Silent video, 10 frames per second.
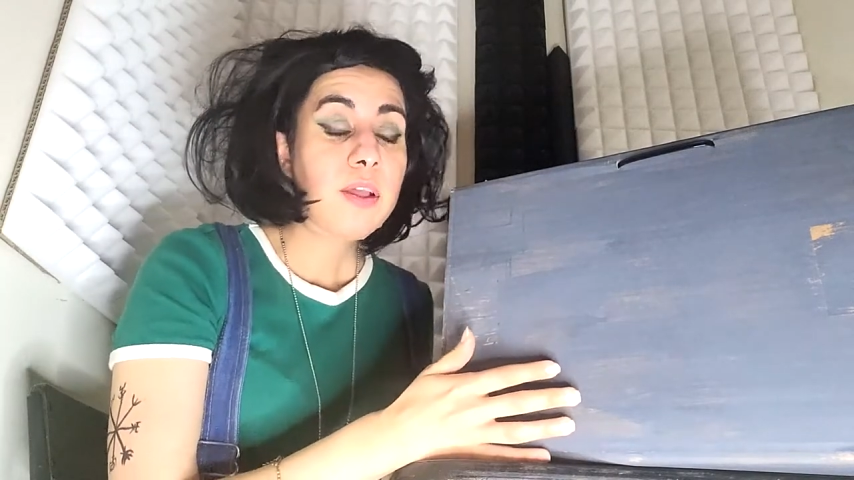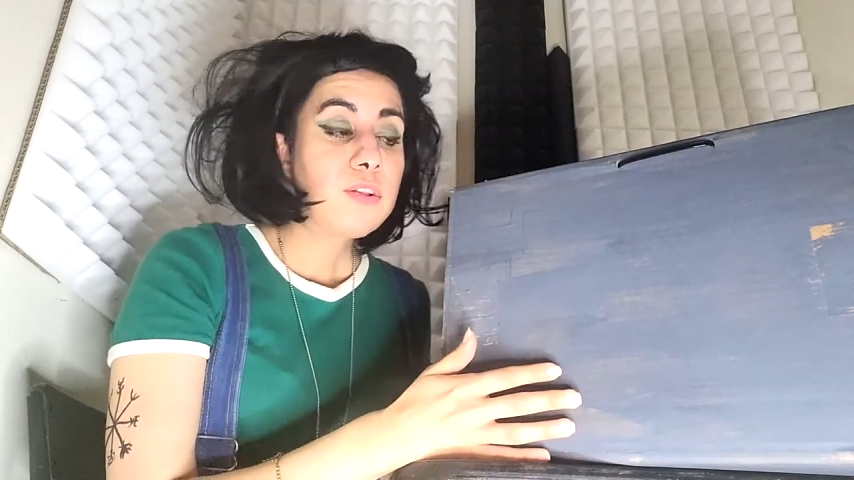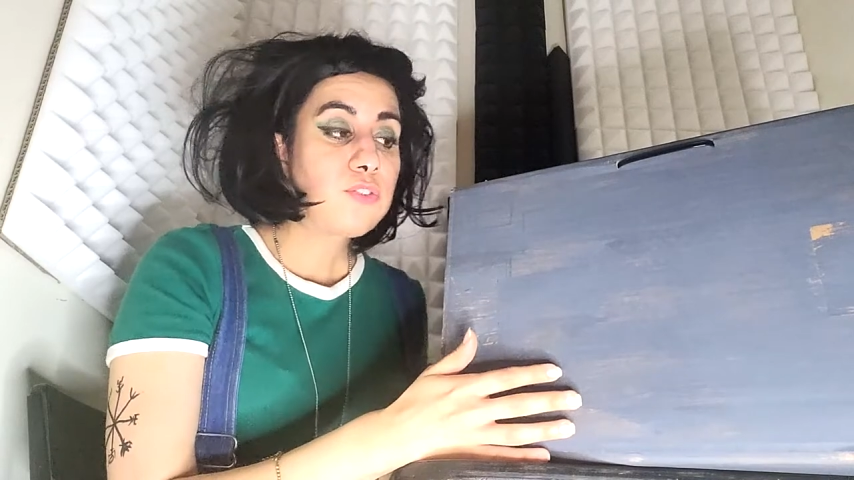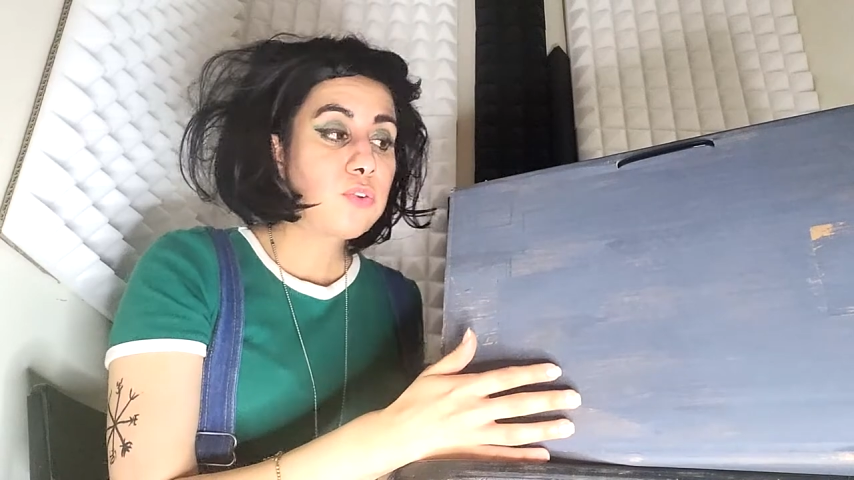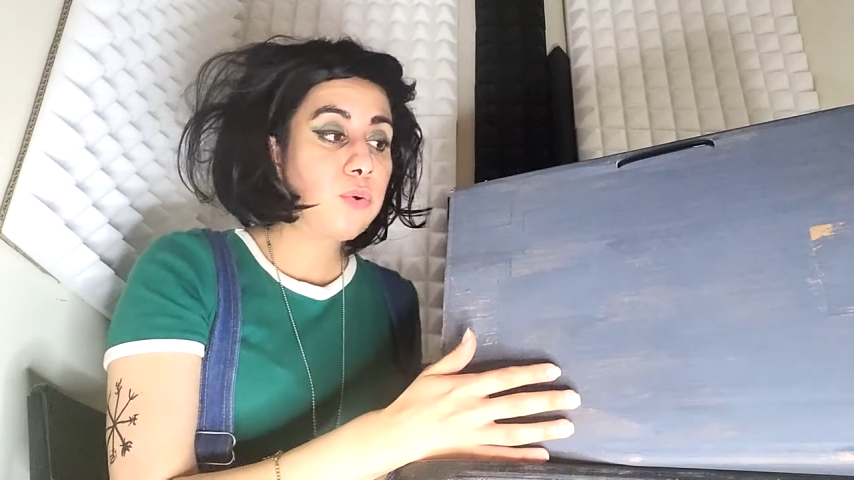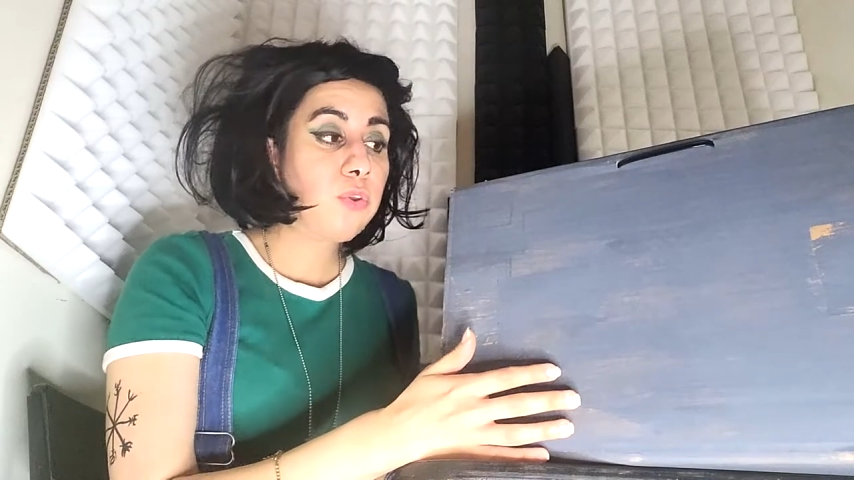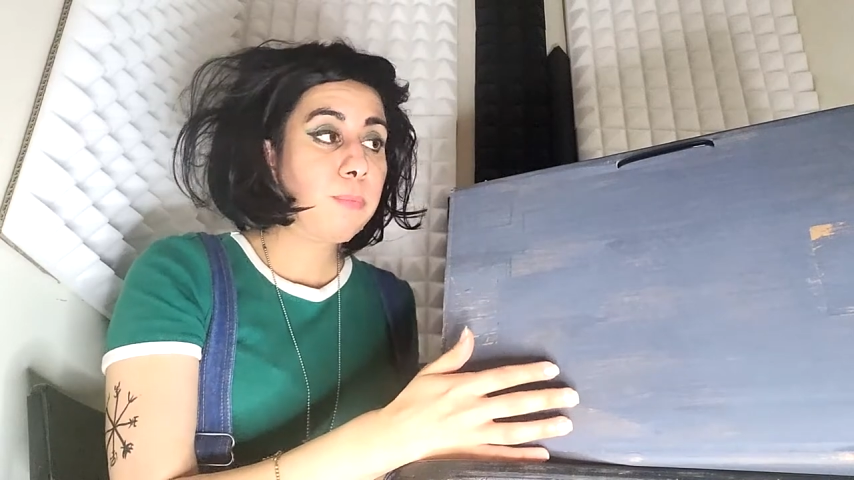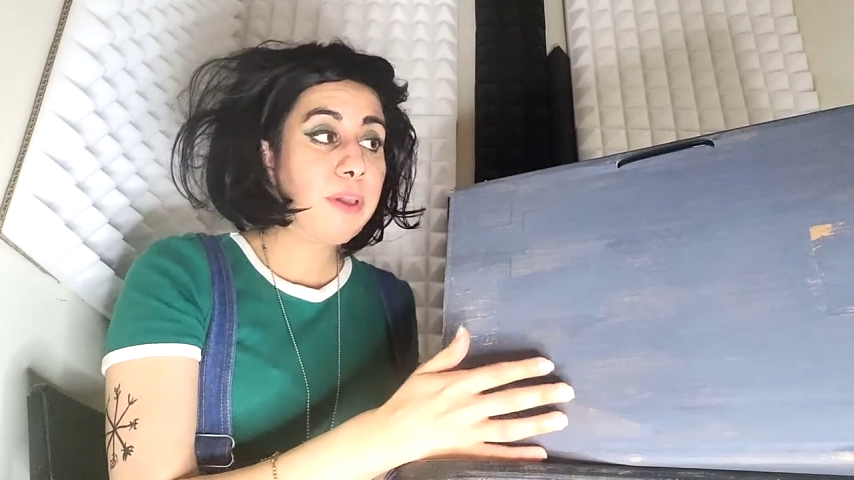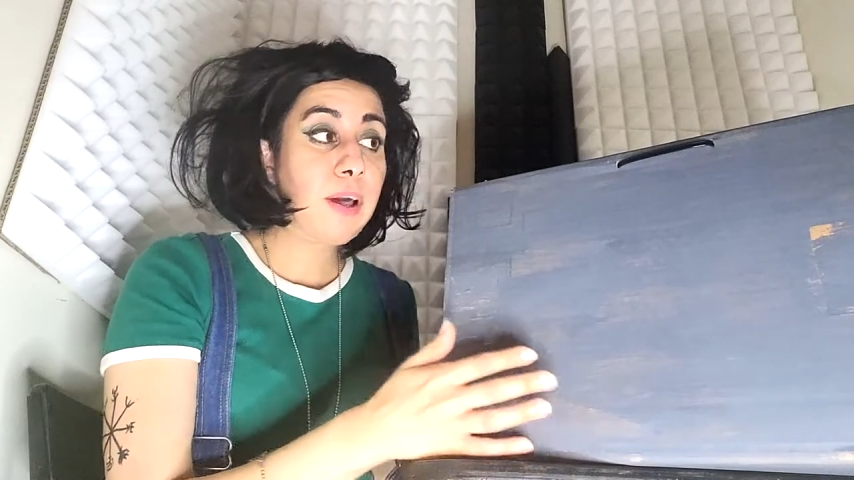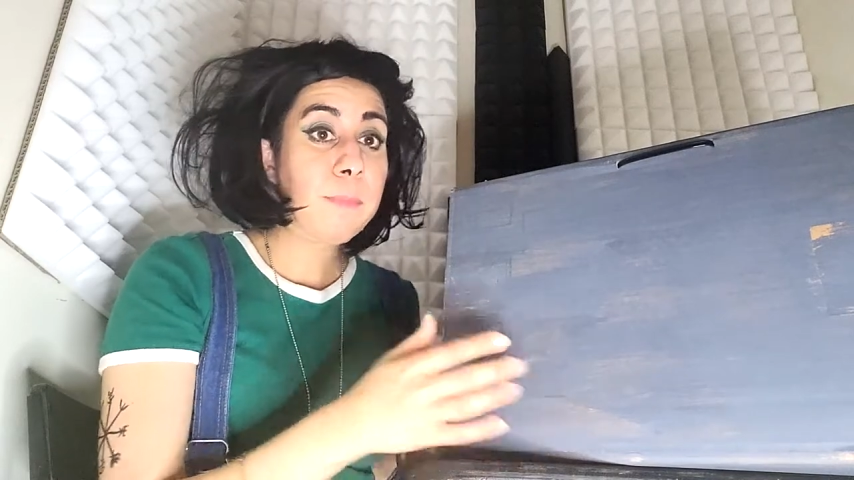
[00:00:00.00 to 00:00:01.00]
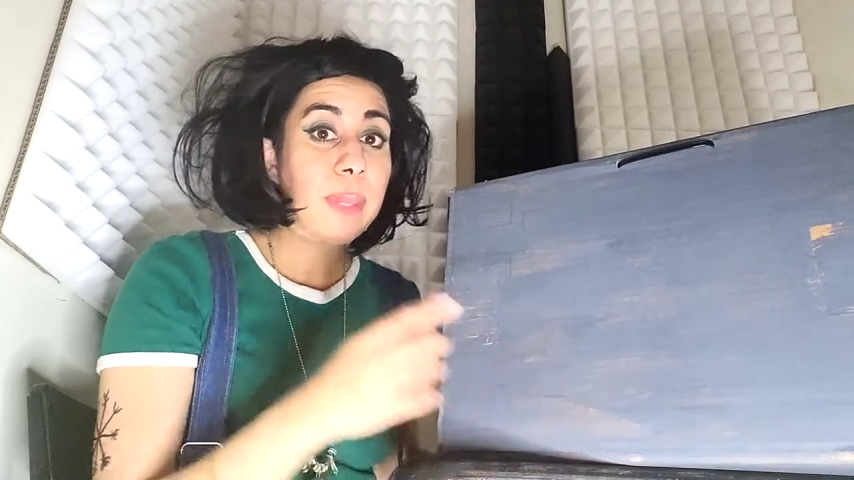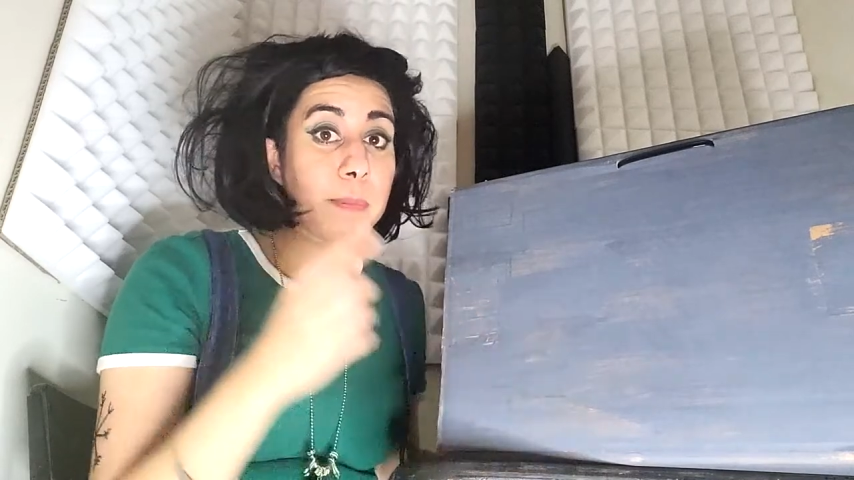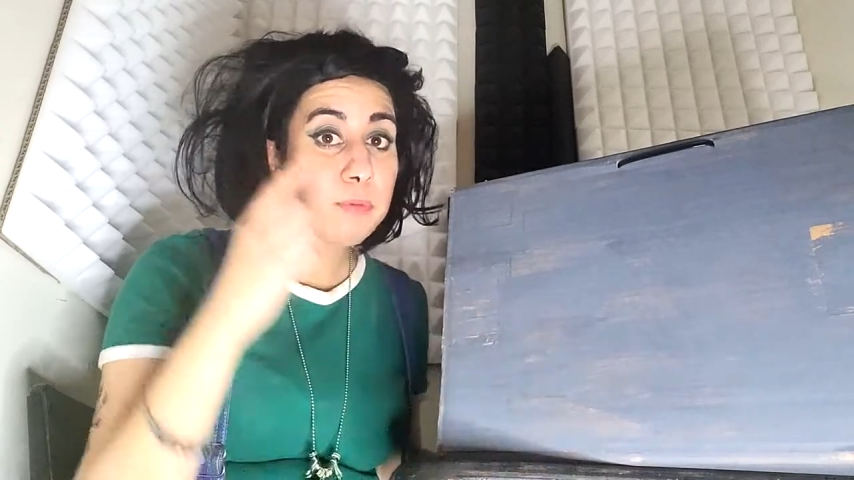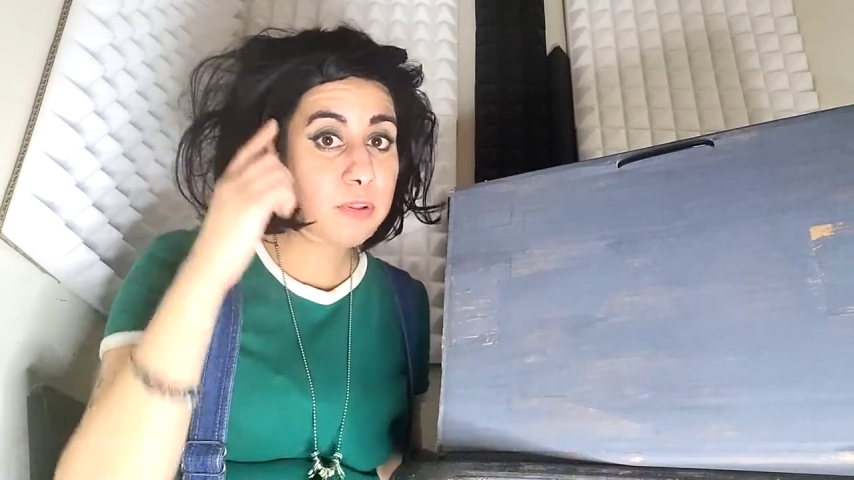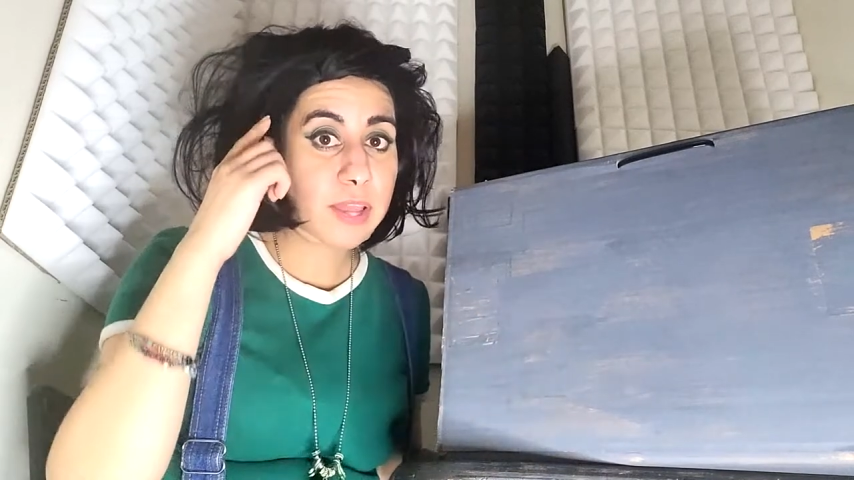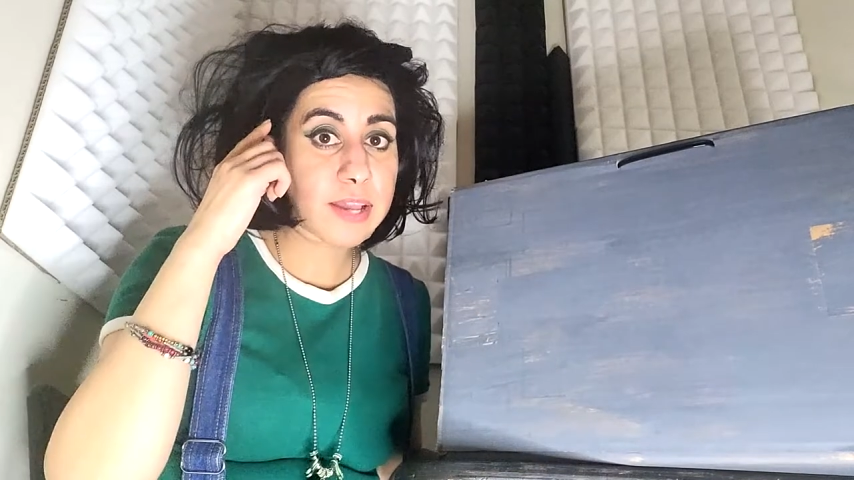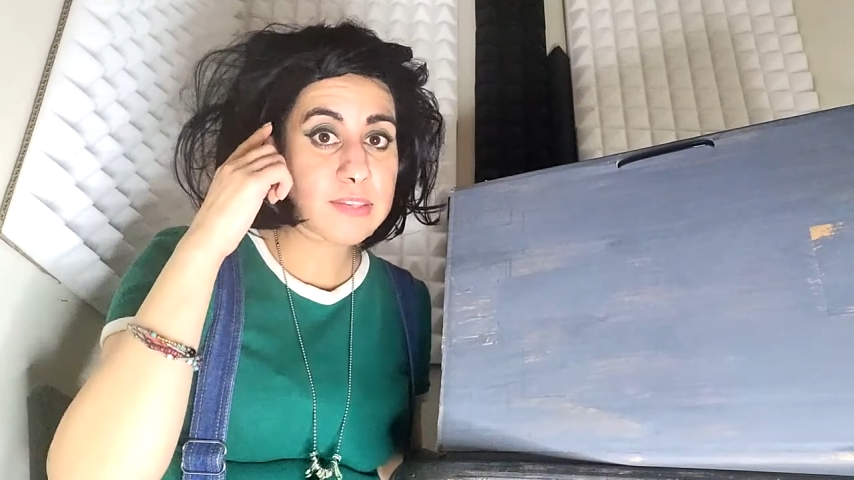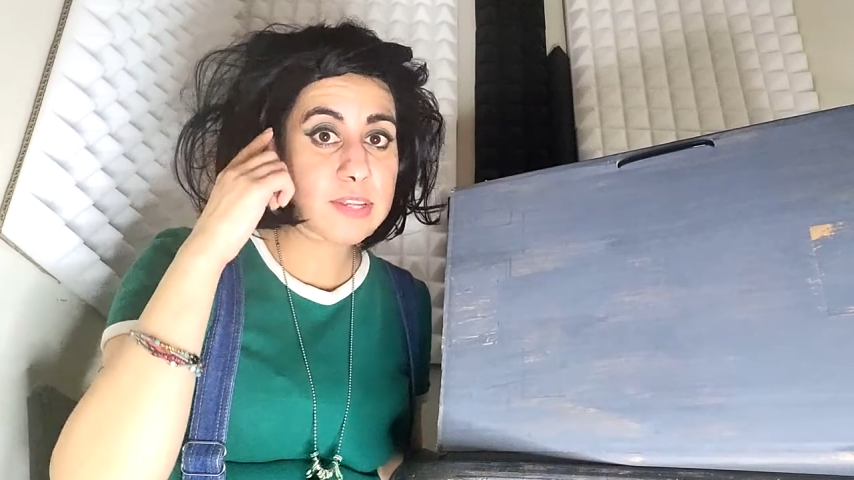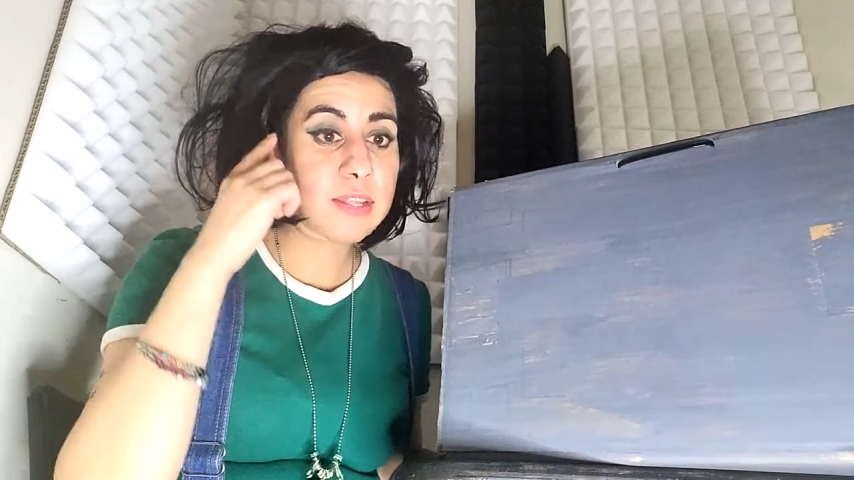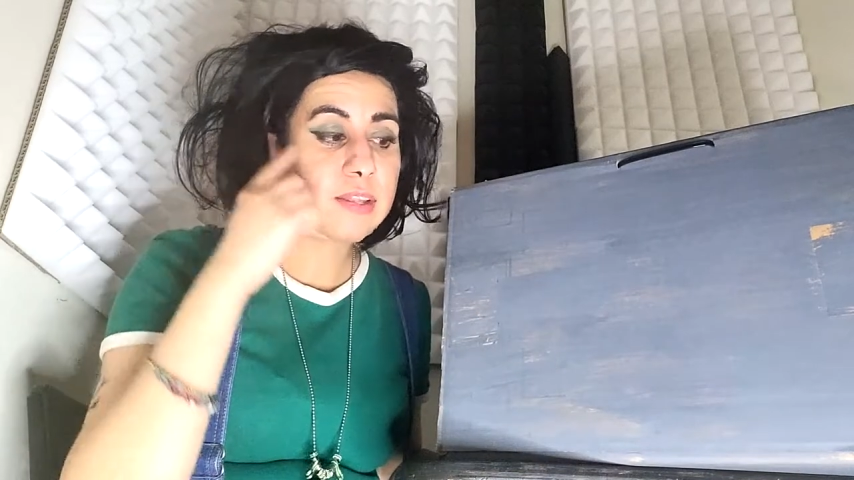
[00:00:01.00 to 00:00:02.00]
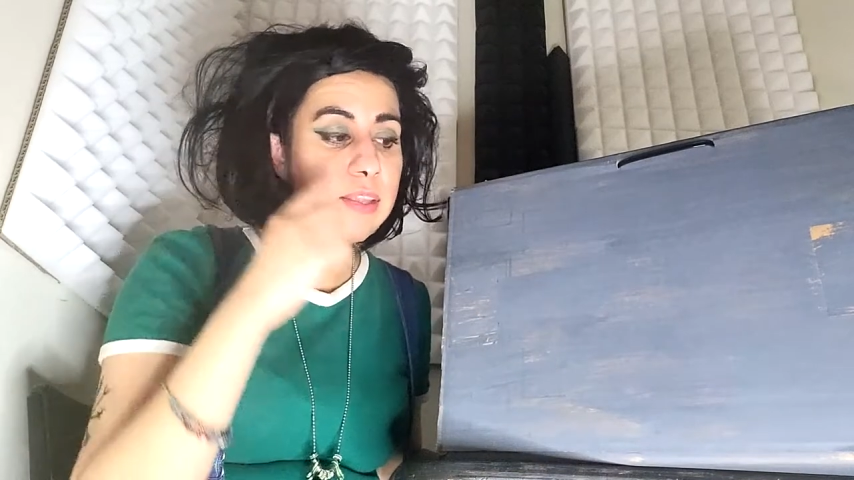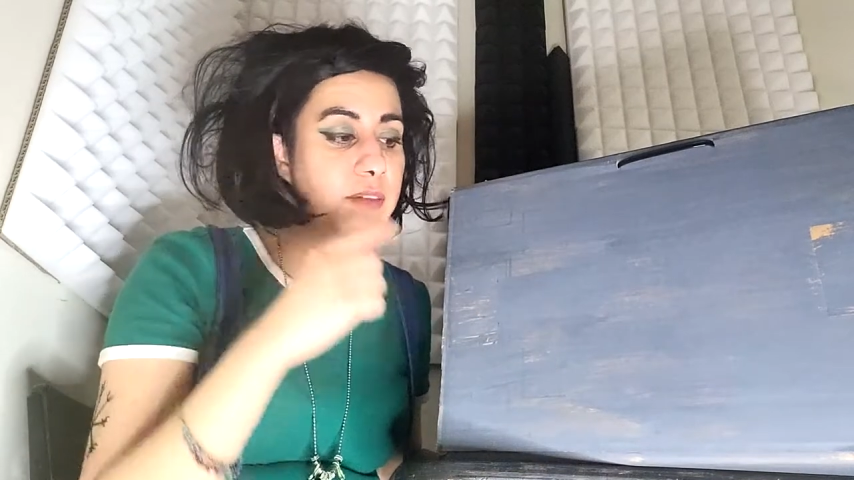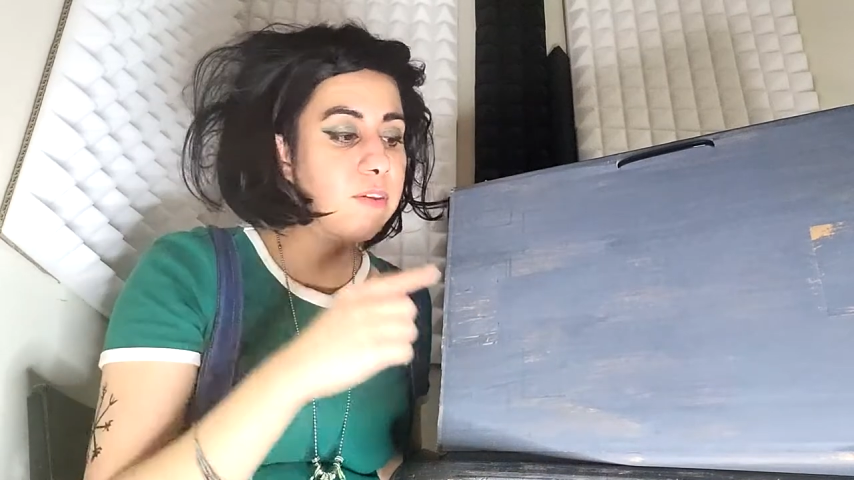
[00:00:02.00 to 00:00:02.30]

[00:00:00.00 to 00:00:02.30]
So you become hypnotized and the TV